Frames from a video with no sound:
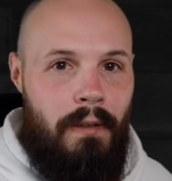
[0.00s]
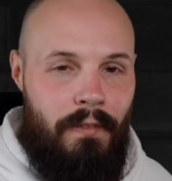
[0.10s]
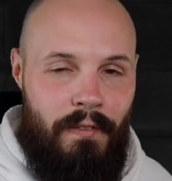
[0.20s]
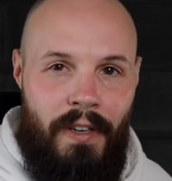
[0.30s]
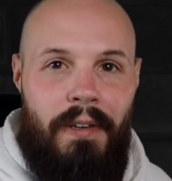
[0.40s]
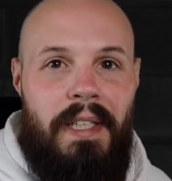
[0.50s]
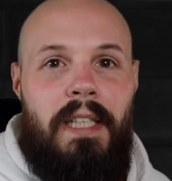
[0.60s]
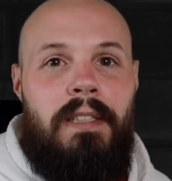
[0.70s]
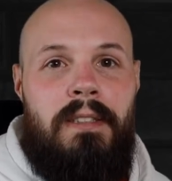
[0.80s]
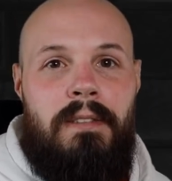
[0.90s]
Very
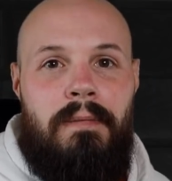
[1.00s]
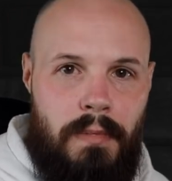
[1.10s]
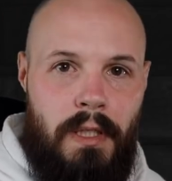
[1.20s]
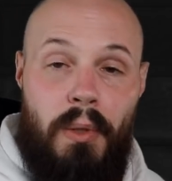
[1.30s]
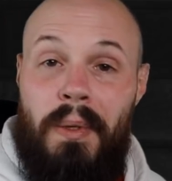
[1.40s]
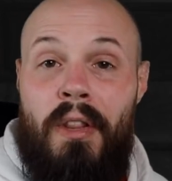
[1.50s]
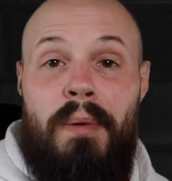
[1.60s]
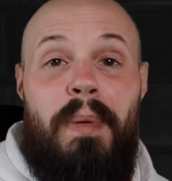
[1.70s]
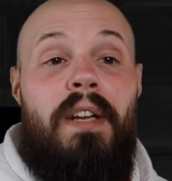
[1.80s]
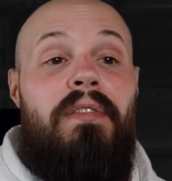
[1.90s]
nice. So another
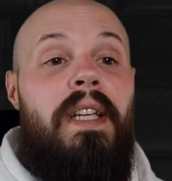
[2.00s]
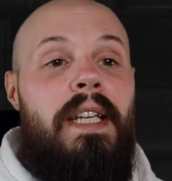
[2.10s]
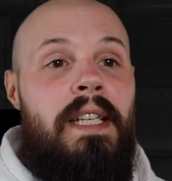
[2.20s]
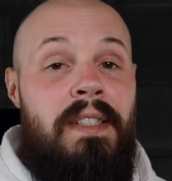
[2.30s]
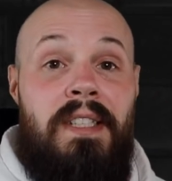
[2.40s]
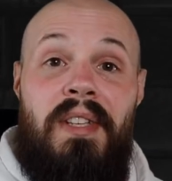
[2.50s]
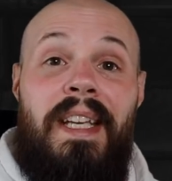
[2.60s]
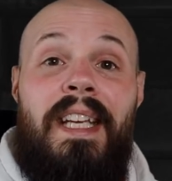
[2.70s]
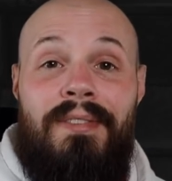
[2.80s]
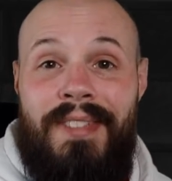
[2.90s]
benefit is the
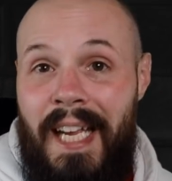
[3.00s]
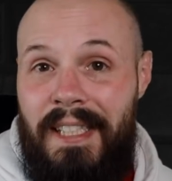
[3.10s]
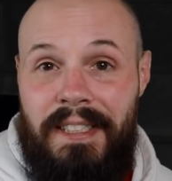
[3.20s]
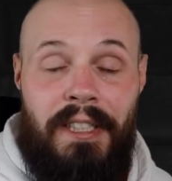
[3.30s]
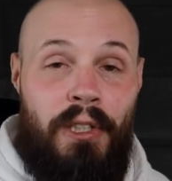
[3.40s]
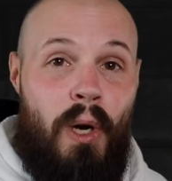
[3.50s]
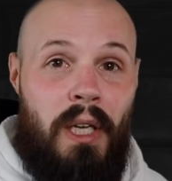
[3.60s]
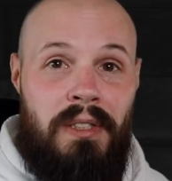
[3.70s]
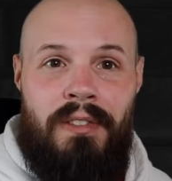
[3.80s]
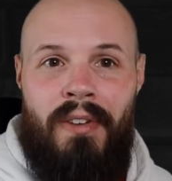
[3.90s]
syncing of data
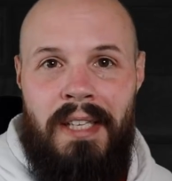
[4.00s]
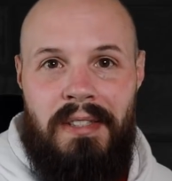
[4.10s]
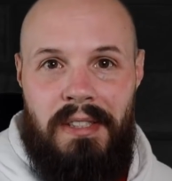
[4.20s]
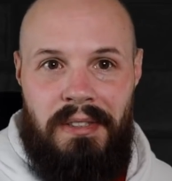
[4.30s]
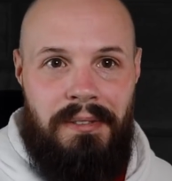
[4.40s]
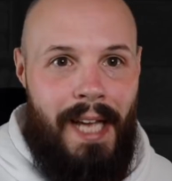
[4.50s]
across devices.